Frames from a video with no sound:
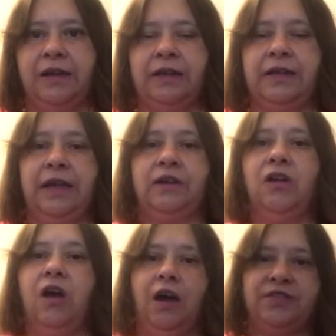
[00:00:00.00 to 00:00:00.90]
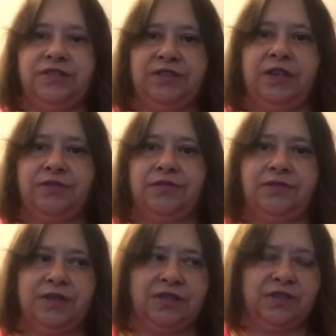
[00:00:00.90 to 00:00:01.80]
And again, I've said
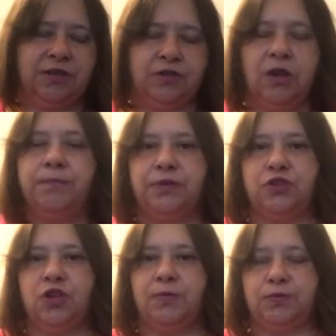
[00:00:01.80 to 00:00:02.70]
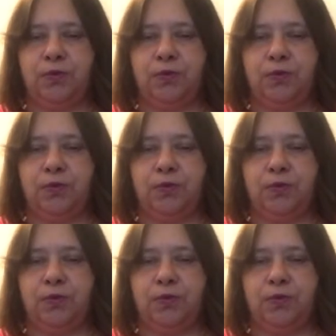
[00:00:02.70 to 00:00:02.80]
this a number of times,